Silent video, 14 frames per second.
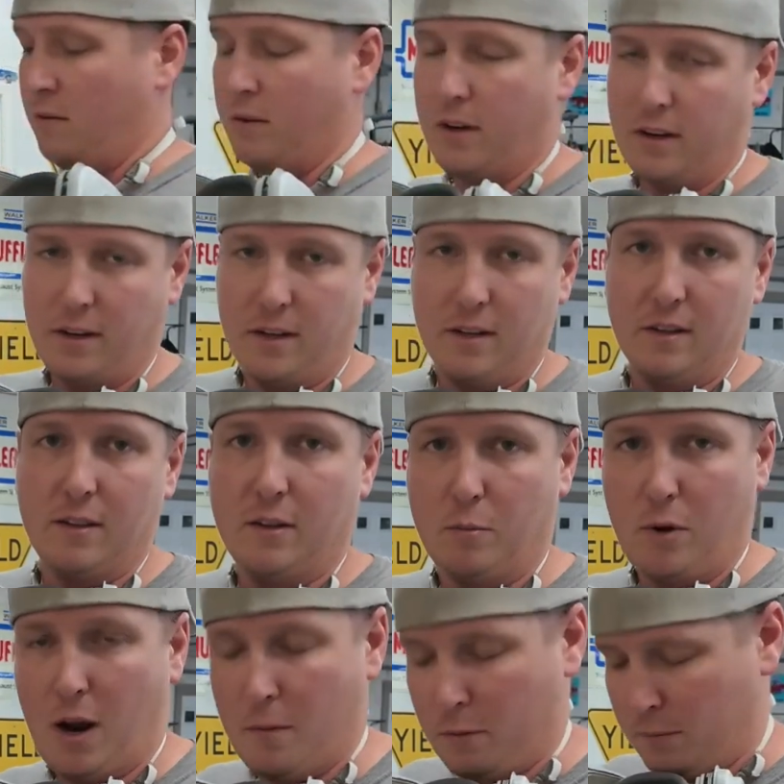we got to get the
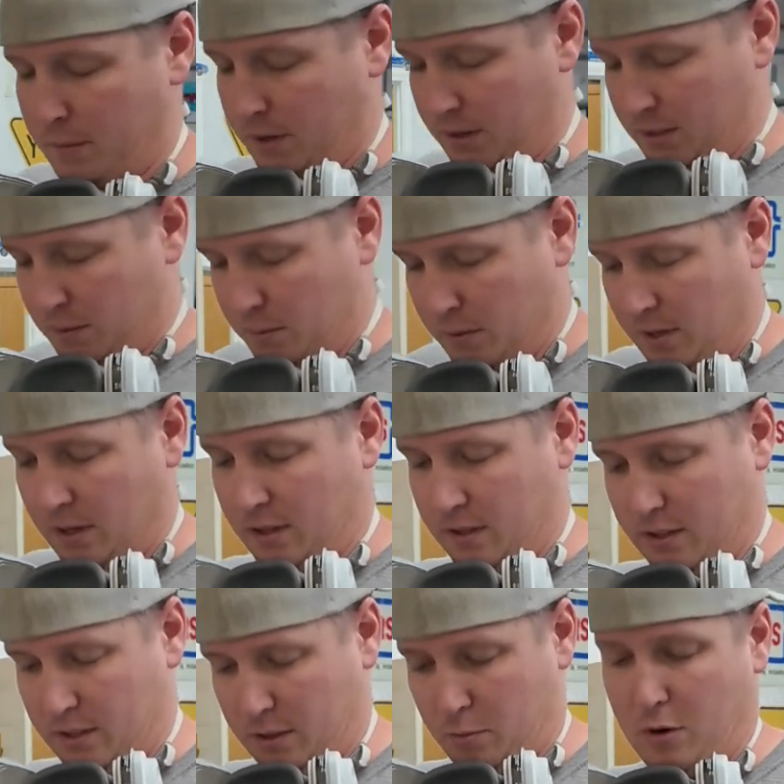primer mixed,
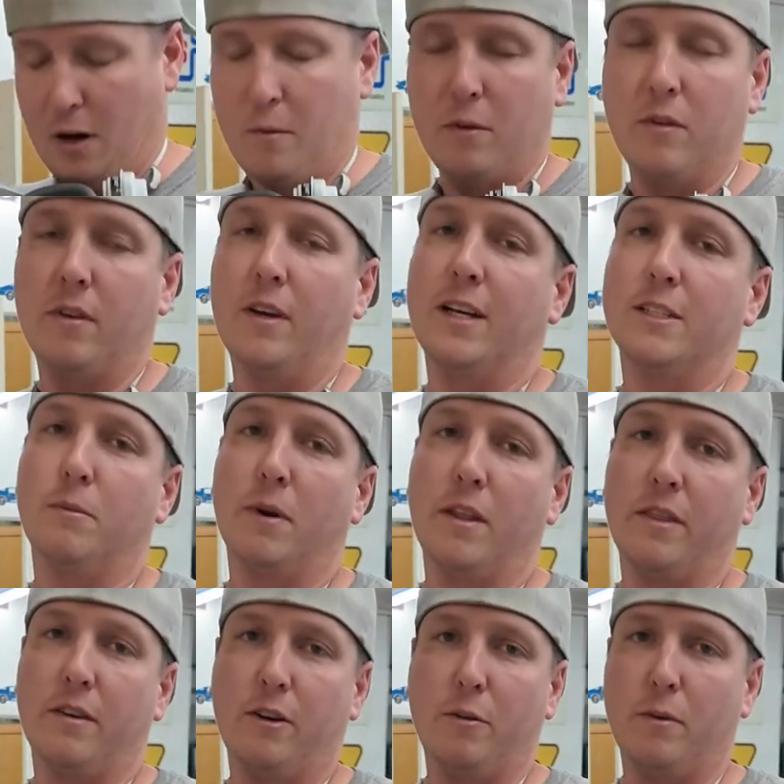because the primer only has
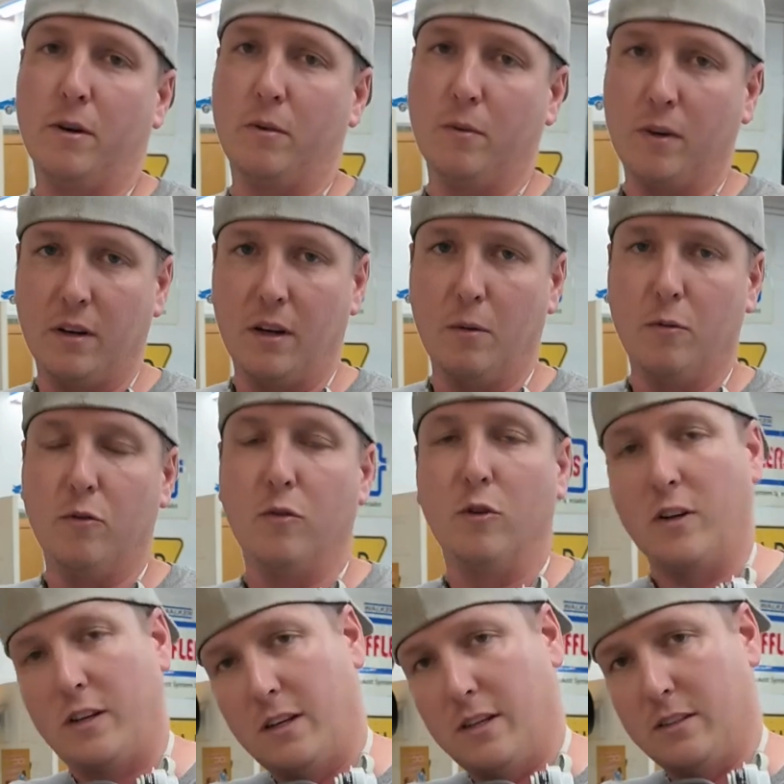about a 30-minute window before
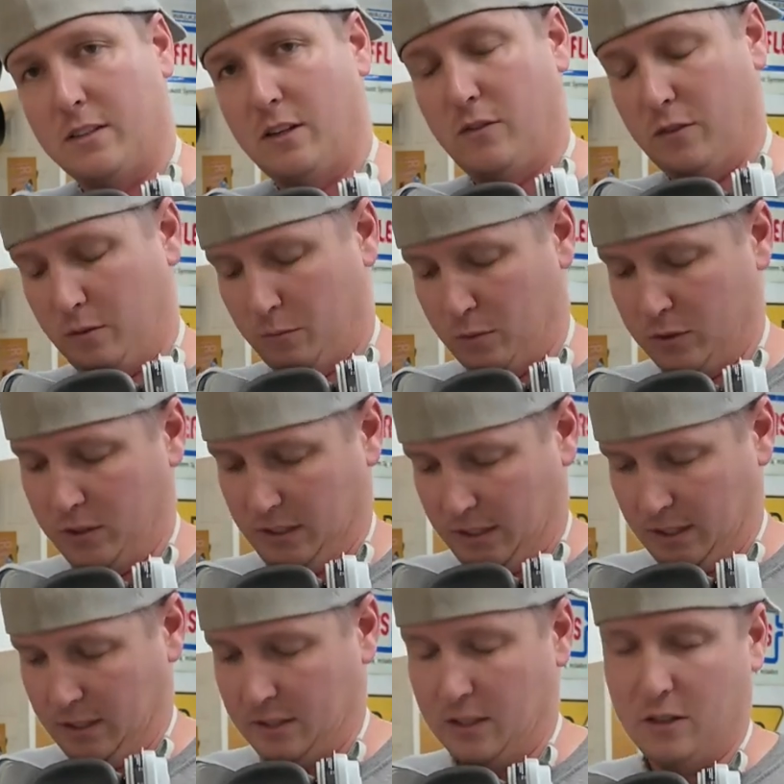it kicks over. And once it
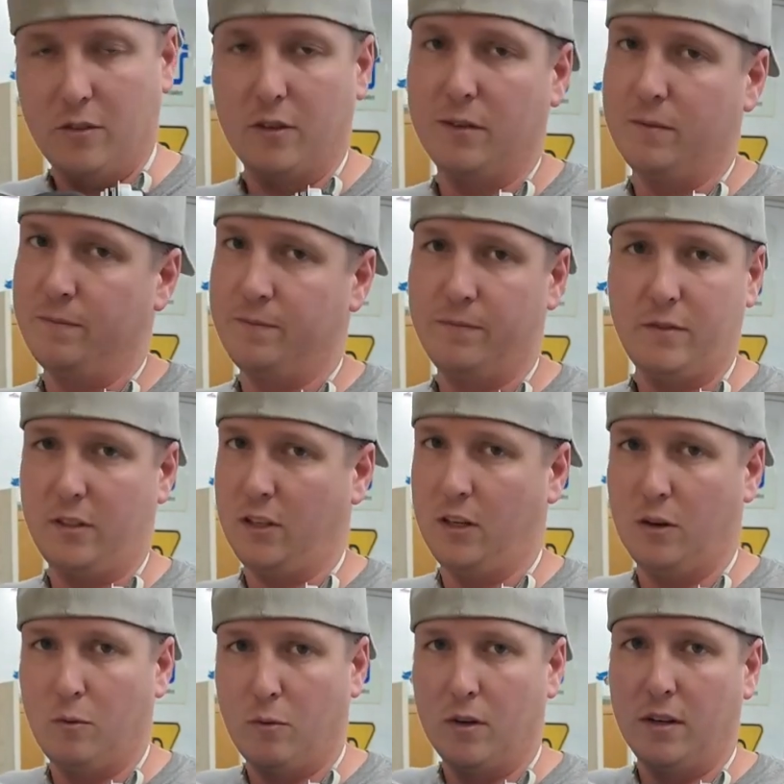kicks over, you
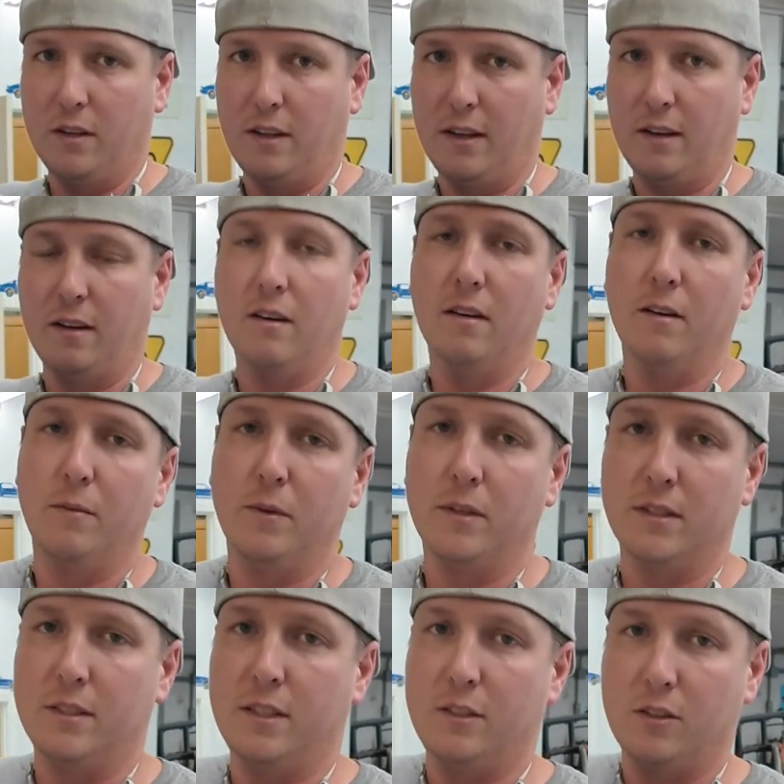don't want it in that gun,
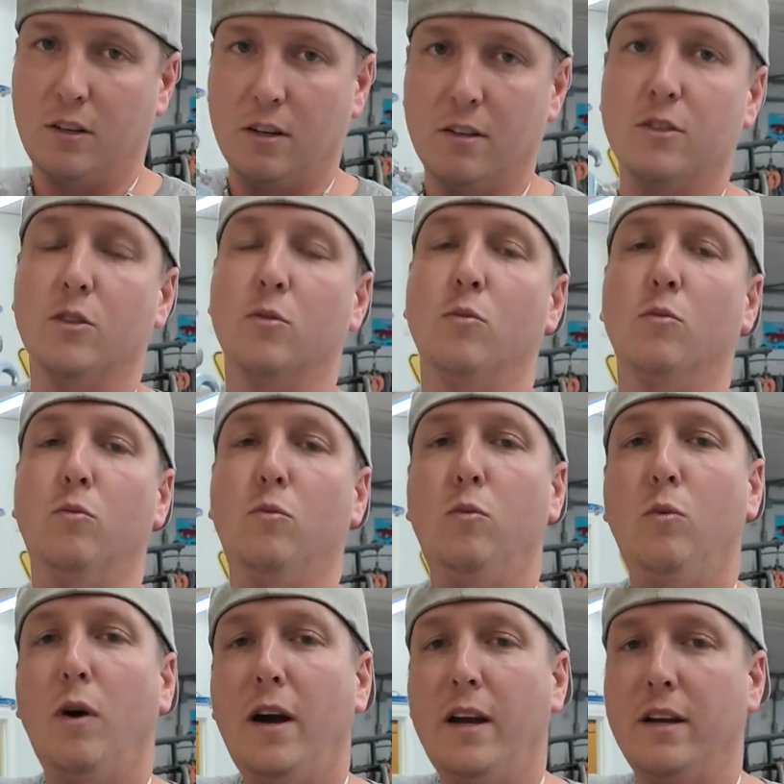because these guns are
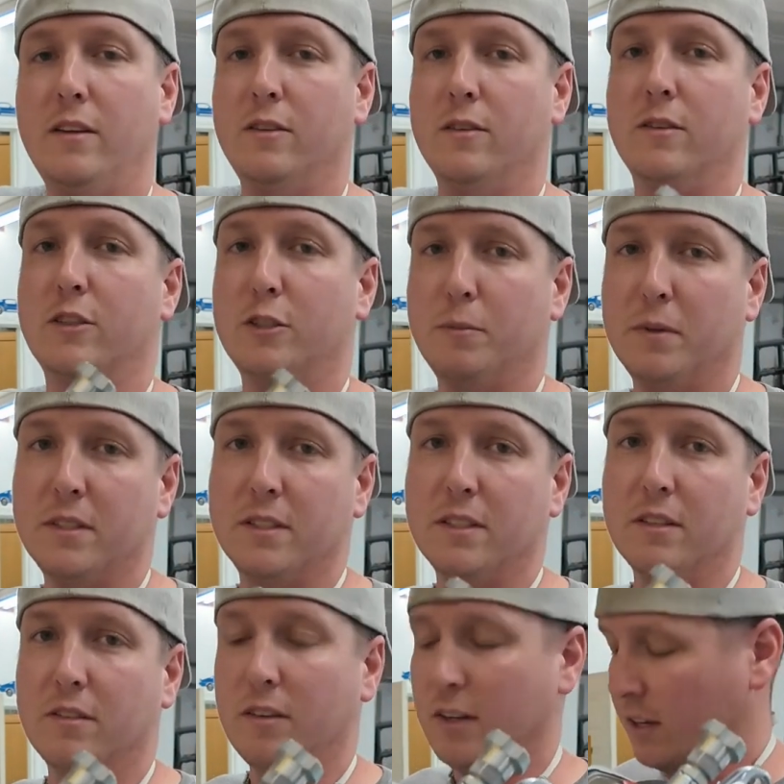way too
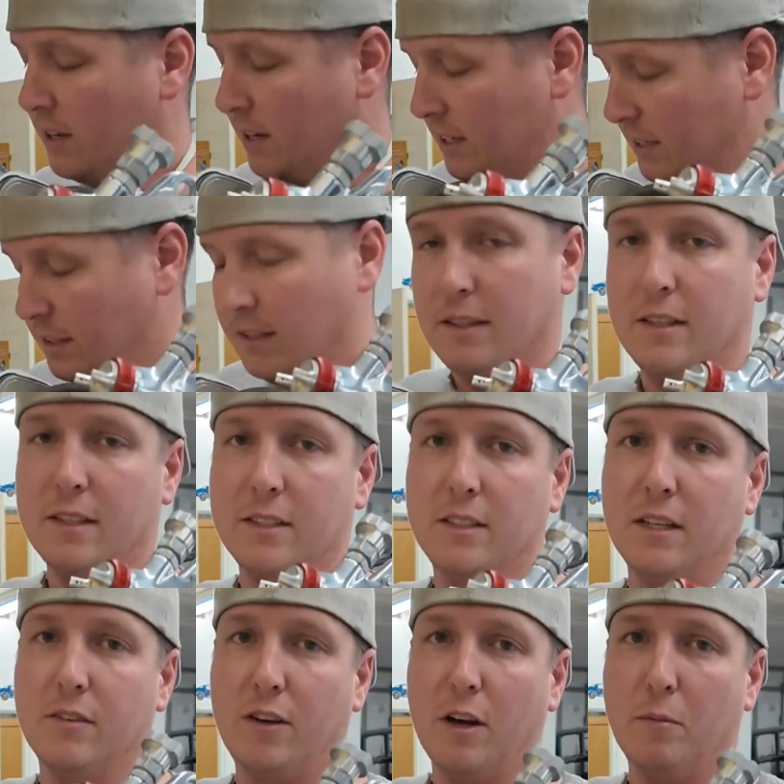expensive to let this
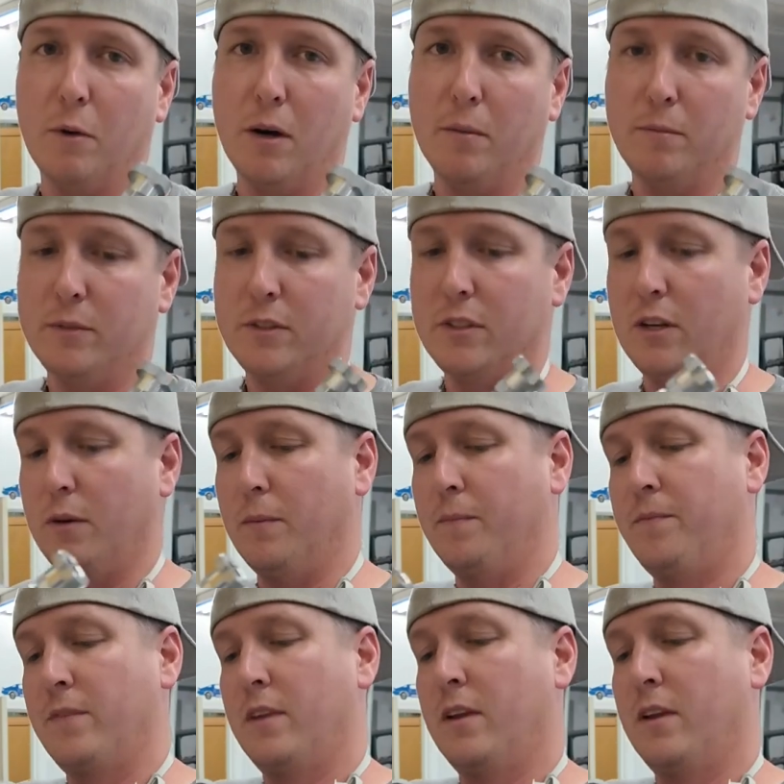stuff come up. So